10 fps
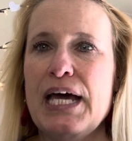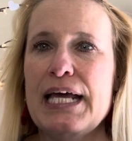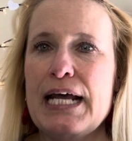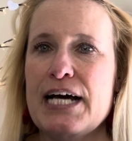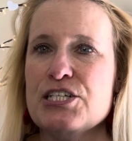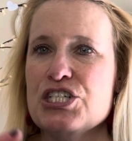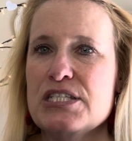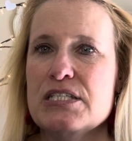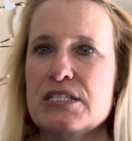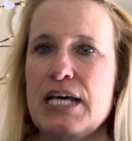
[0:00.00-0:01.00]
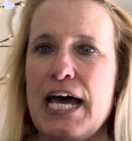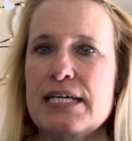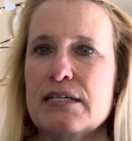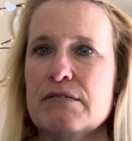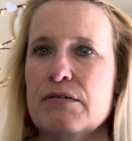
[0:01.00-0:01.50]
And I just
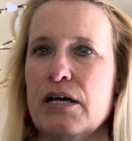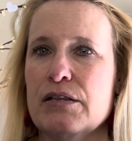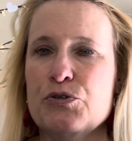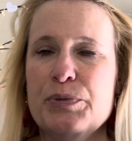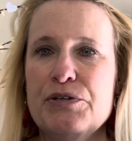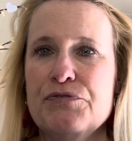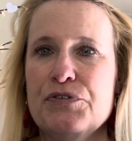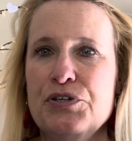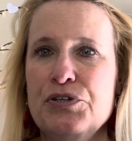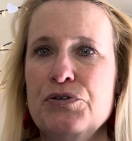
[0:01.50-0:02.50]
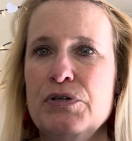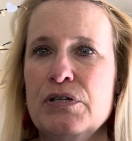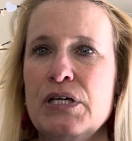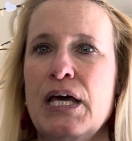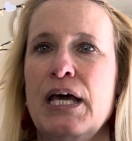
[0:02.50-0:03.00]
take a little bit of food
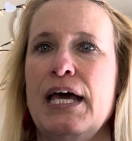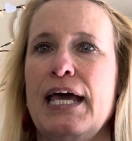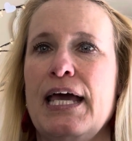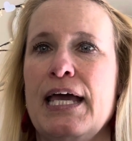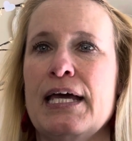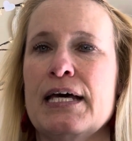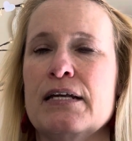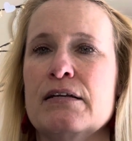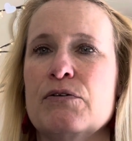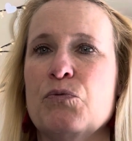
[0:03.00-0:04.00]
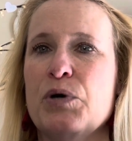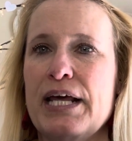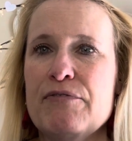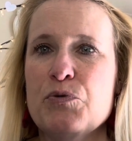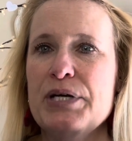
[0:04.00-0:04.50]
and
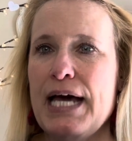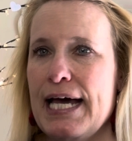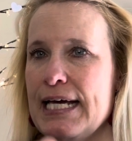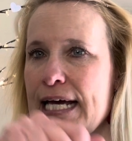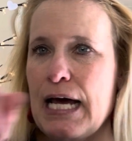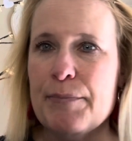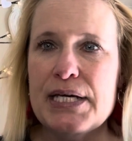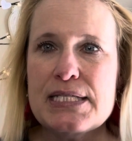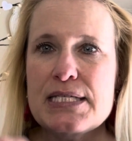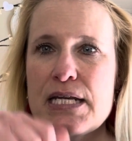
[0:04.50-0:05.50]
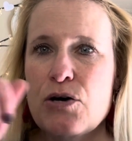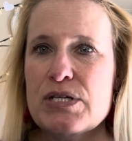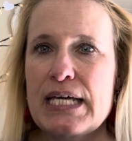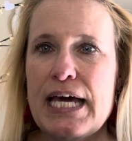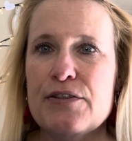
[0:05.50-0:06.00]
whatever we ate, and I mixed it all
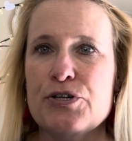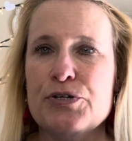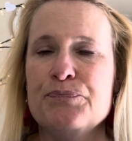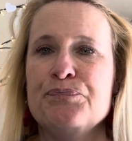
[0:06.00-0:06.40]
together,